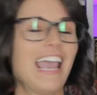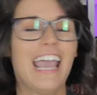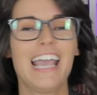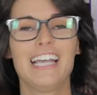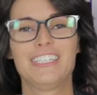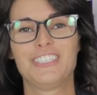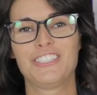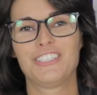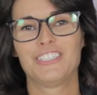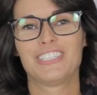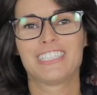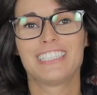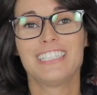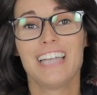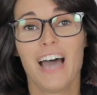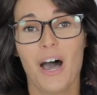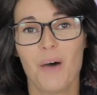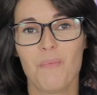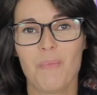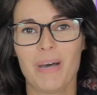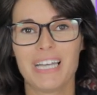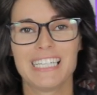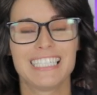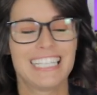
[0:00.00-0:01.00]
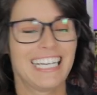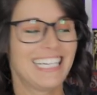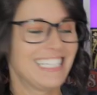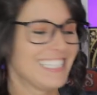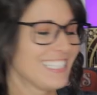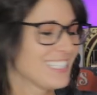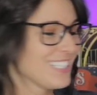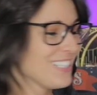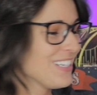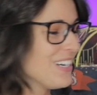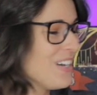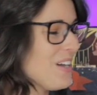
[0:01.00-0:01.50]
It's just not my
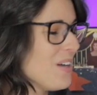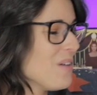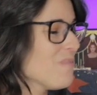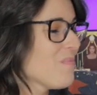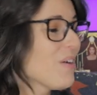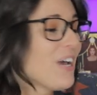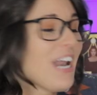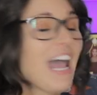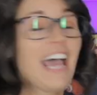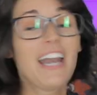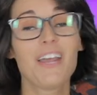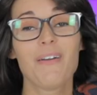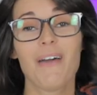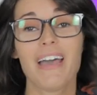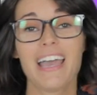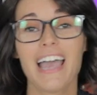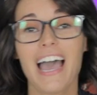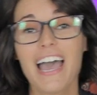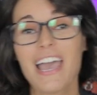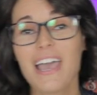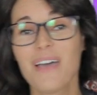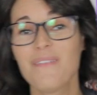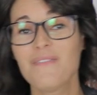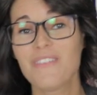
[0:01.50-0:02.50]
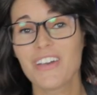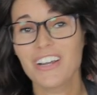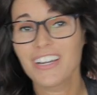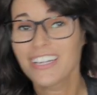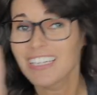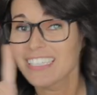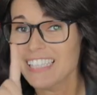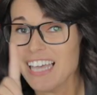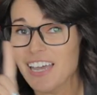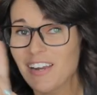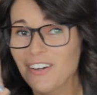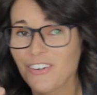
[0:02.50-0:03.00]
taste. But anyway, I am very
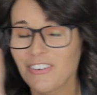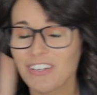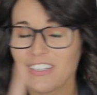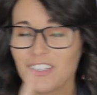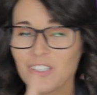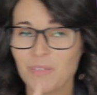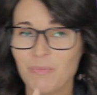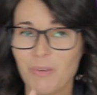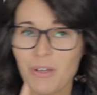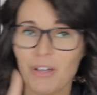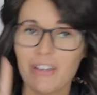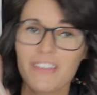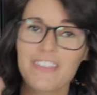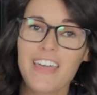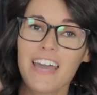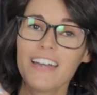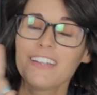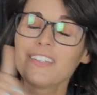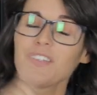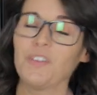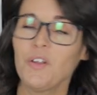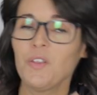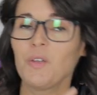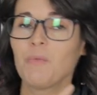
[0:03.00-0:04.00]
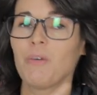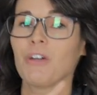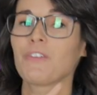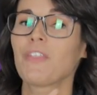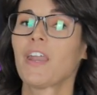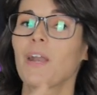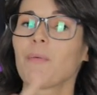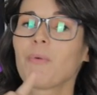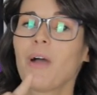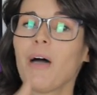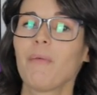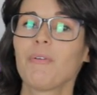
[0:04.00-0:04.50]
excited to read this book. That is another book
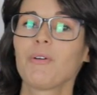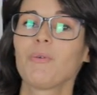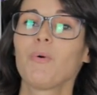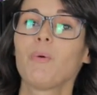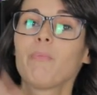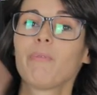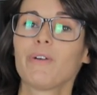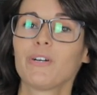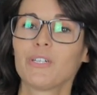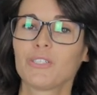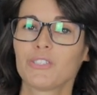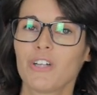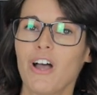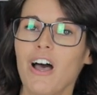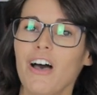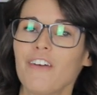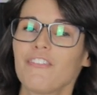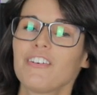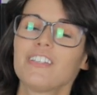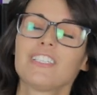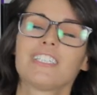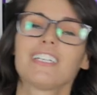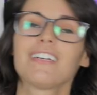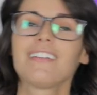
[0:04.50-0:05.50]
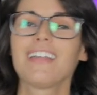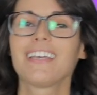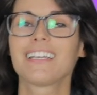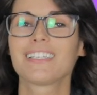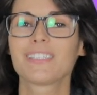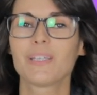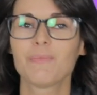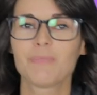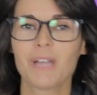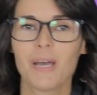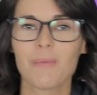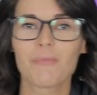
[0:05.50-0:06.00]
that I probably will push off until, like,
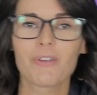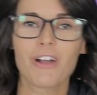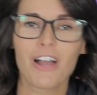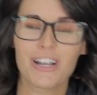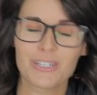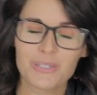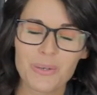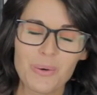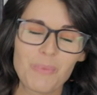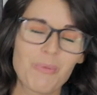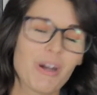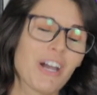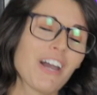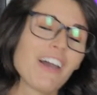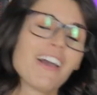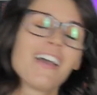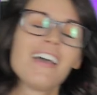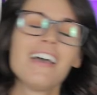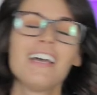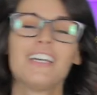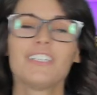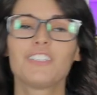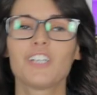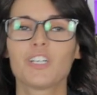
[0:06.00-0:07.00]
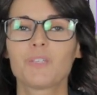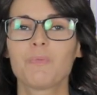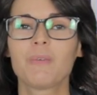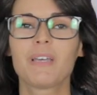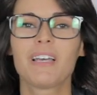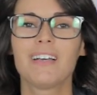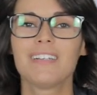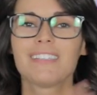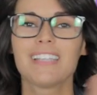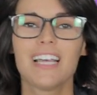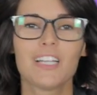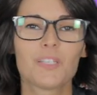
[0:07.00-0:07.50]
September, October, just
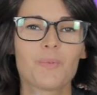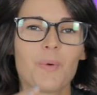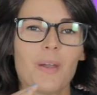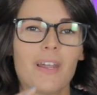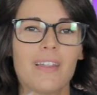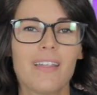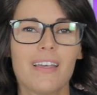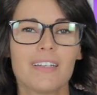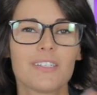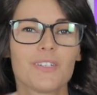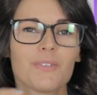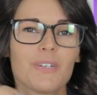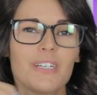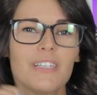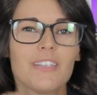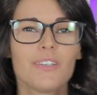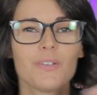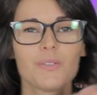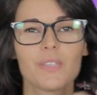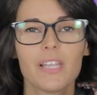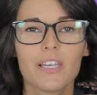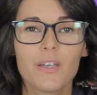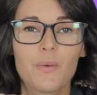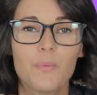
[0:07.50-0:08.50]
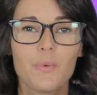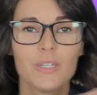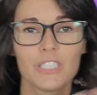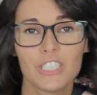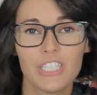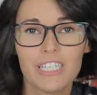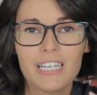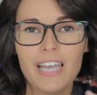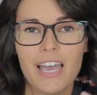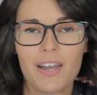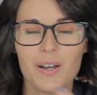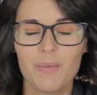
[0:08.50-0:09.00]
because that's when I like to read those, like,
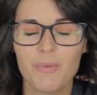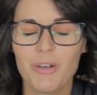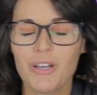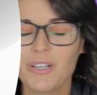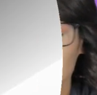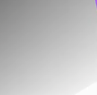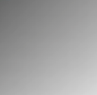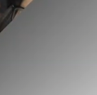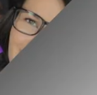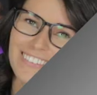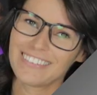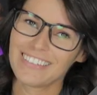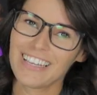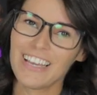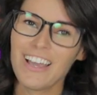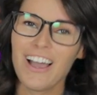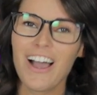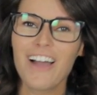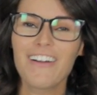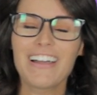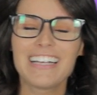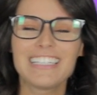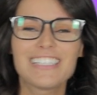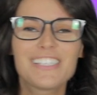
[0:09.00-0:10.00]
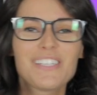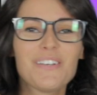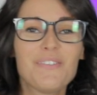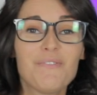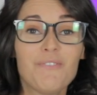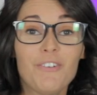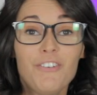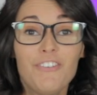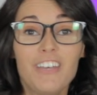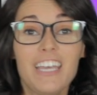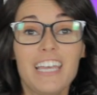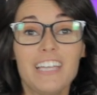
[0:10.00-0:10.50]
witchy kind of books. All right, so
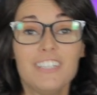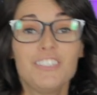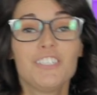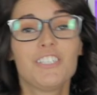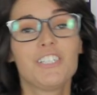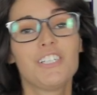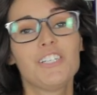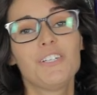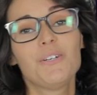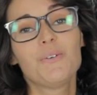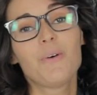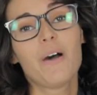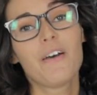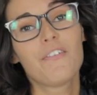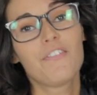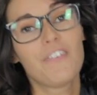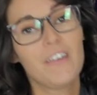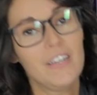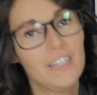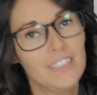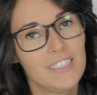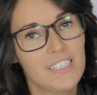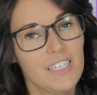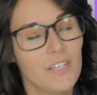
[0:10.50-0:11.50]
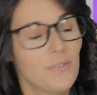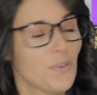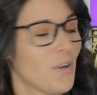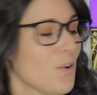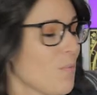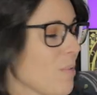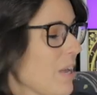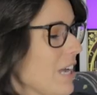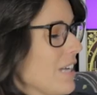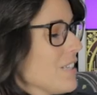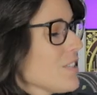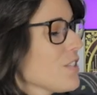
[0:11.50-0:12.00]
moving into fantasy
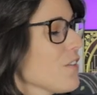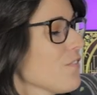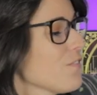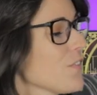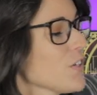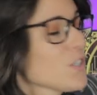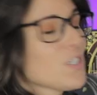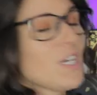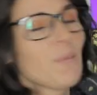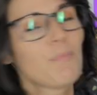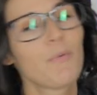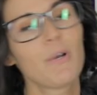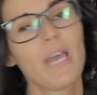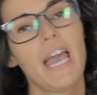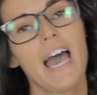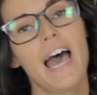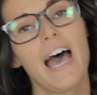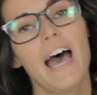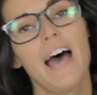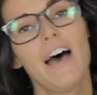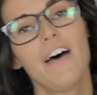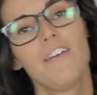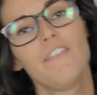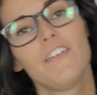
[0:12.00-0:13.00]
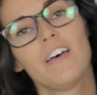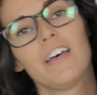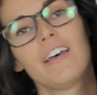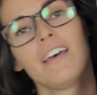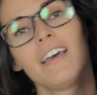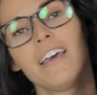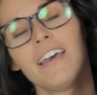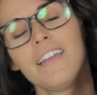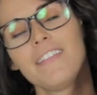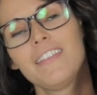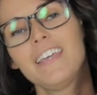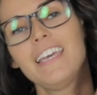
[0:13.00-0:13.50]
romance. First up, we have
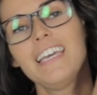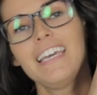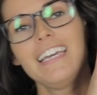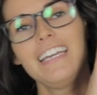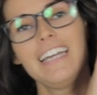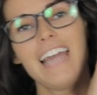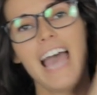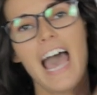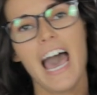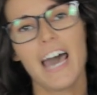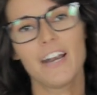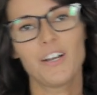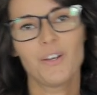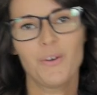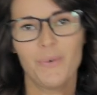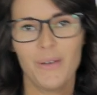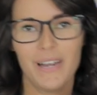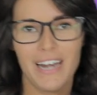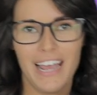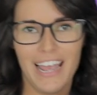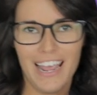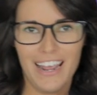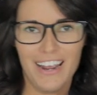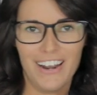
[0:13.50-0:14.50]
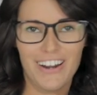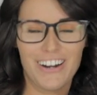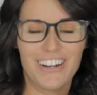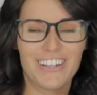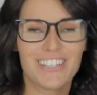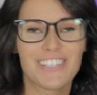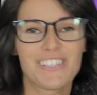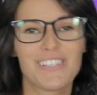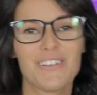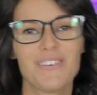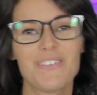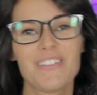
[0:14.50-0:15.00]
The Inadequate
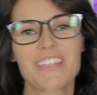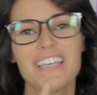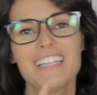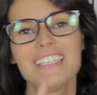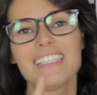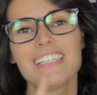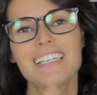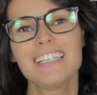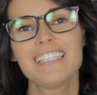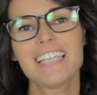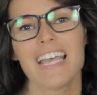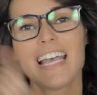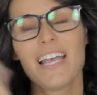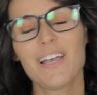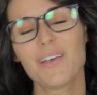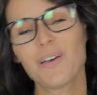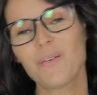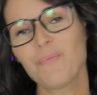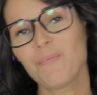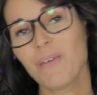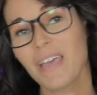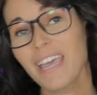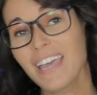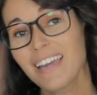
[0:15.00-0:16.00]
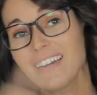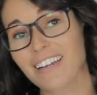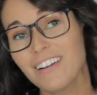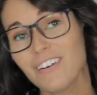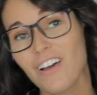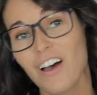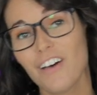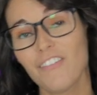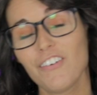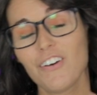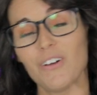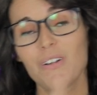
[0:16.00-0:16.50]
Heir. So this is a companion
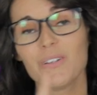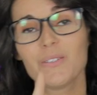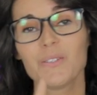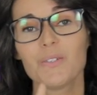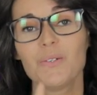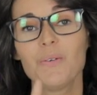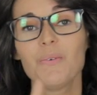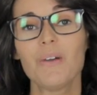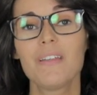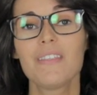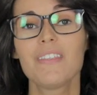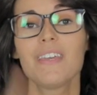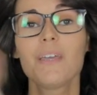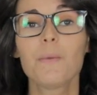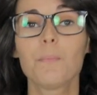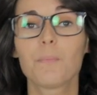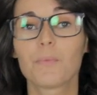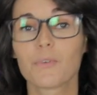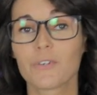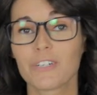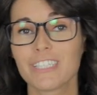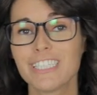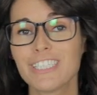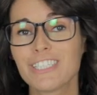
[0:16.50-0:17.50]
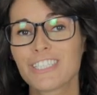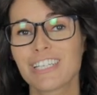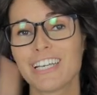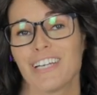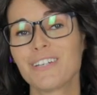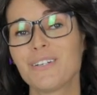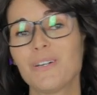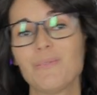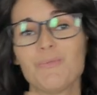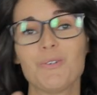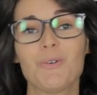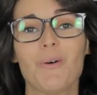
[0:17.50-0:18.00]
novel to the Bridge
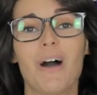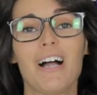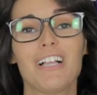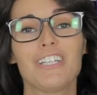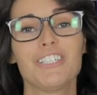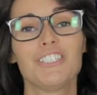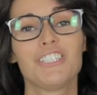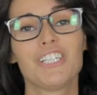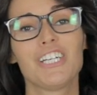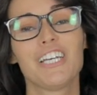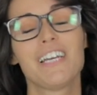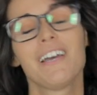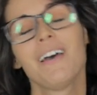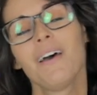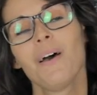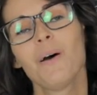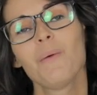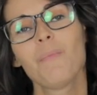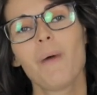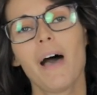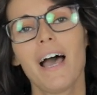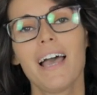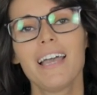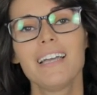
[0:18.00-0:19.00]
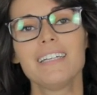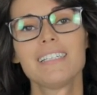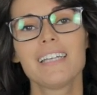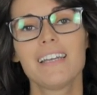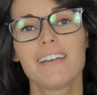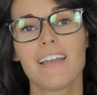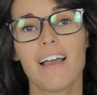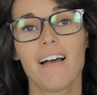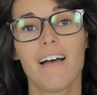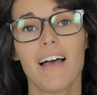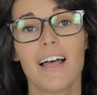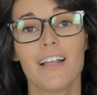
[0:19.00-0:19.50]
Kingdom duology by
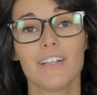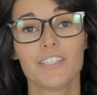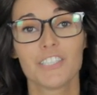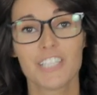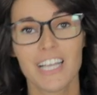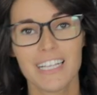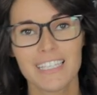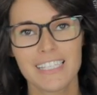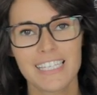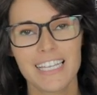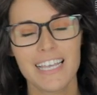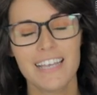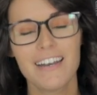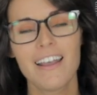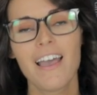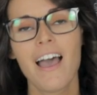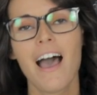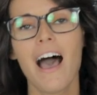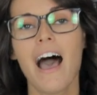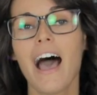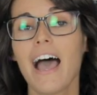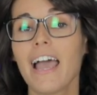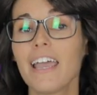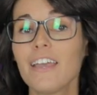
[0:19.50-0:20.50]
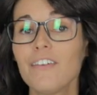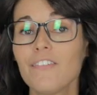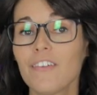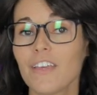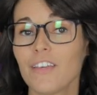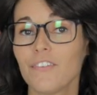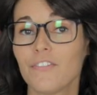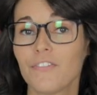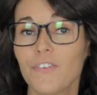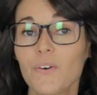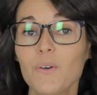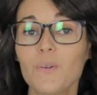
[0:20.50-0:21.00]
Danielle L. Jensen. I have
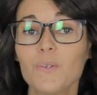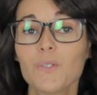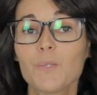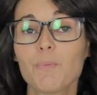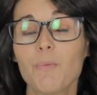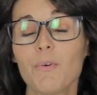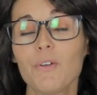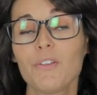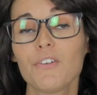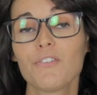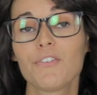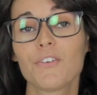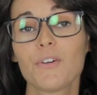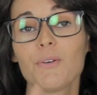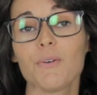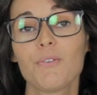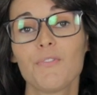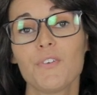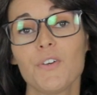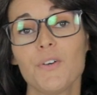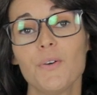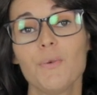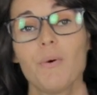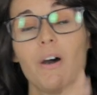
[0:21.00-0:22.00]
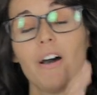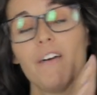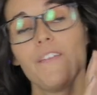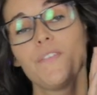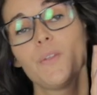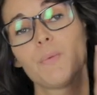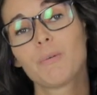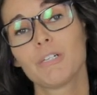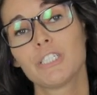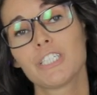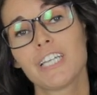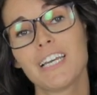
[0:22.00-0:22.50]
a full spoiler-free review of
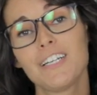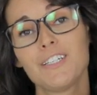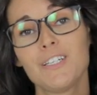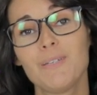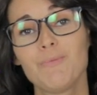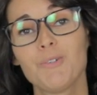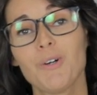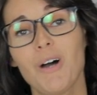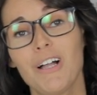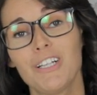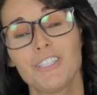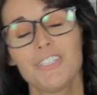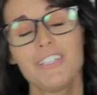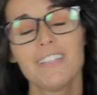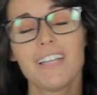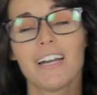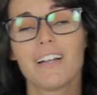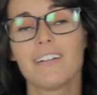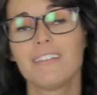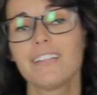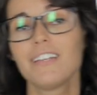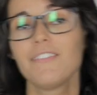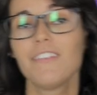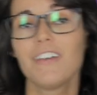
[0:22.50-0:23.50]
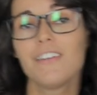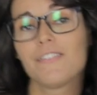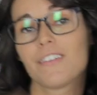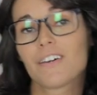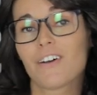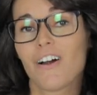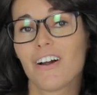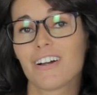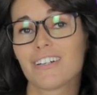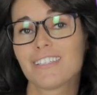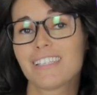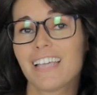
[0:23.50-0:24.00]
the Bridge Kingdom duology that I'll leave in the
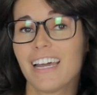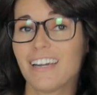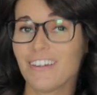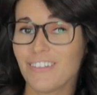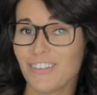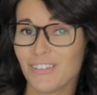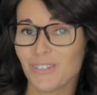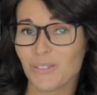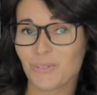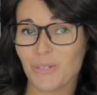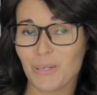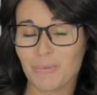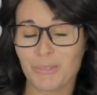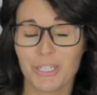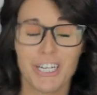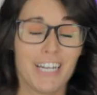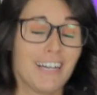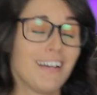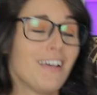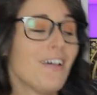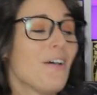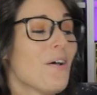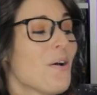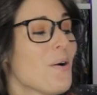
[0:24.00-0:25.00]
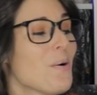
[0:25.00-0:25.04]
cards and in the description.